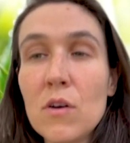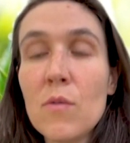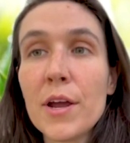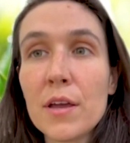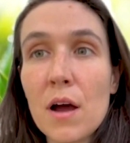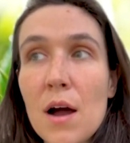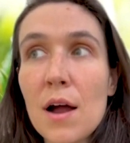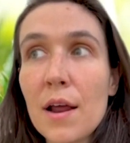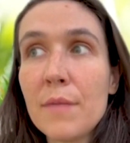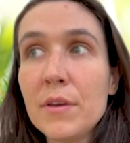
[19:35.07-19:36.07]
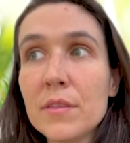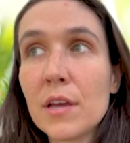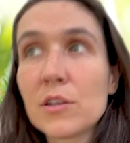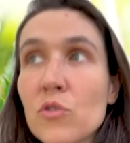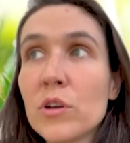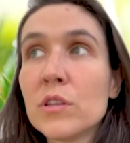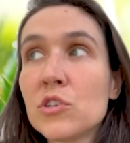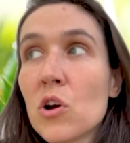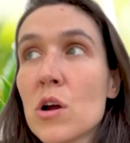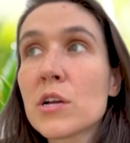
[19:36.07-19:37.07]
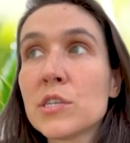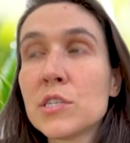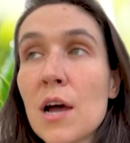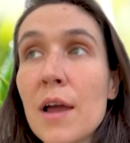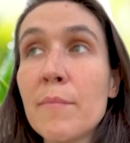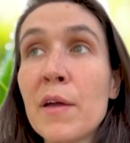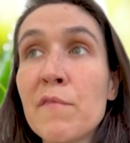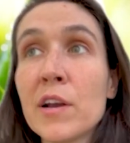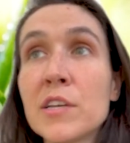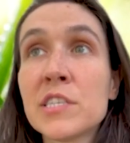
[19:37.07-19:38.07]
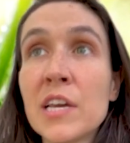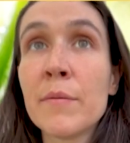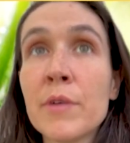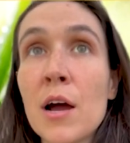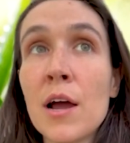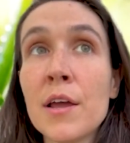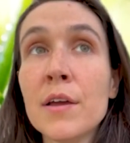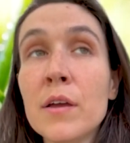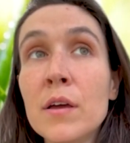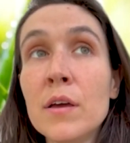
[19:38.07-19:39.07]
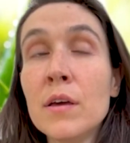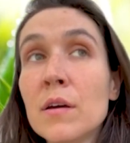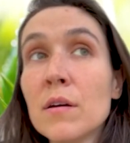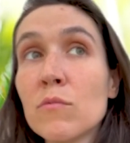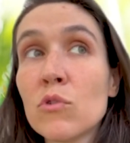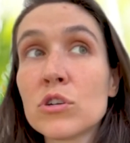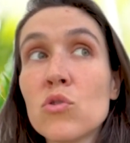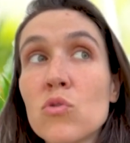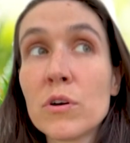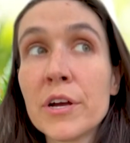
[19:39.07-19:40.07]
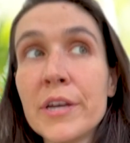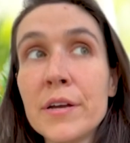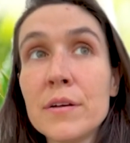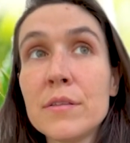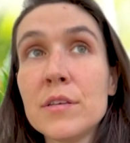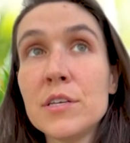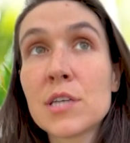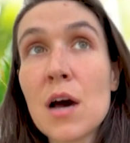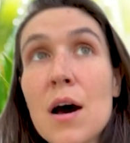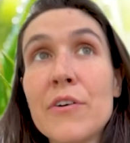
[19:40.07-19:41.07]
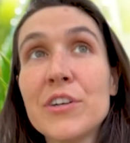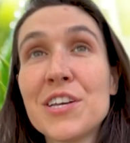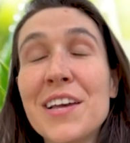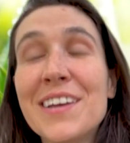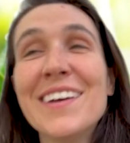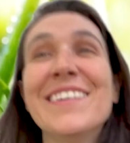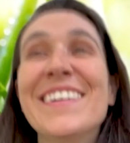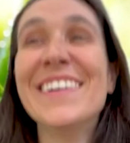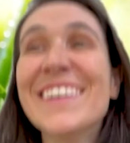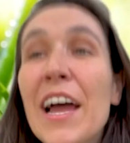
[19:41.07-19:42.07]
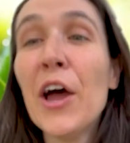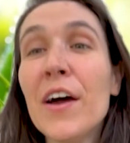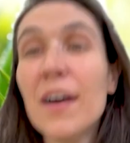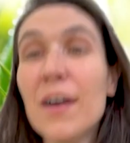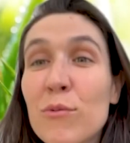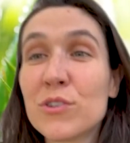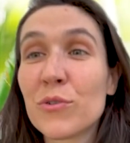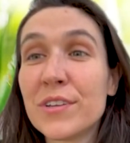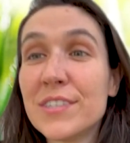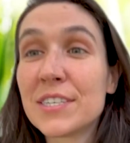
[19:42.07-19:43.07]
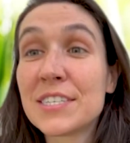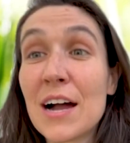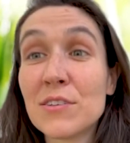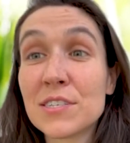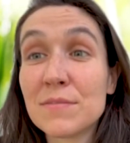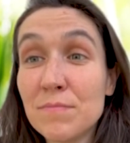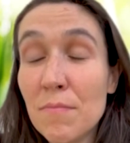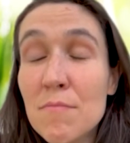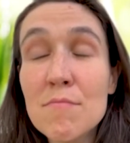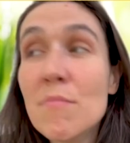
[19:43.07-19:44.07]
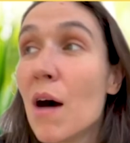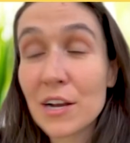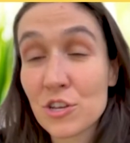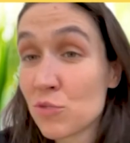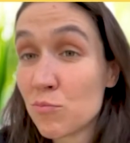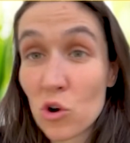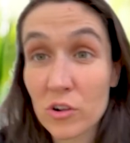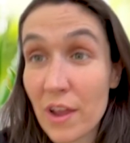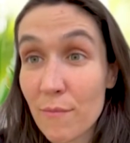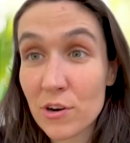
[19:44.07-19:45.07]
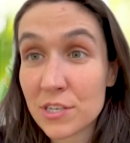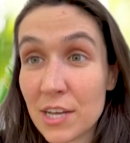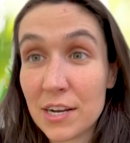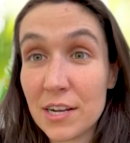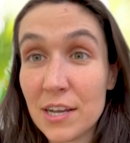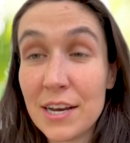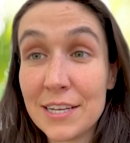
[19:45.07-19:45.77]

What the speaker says: Oh my God. I mean, like during the darkest time, my friend Sam and I were touring these college, it sounds much more glamorous than it is.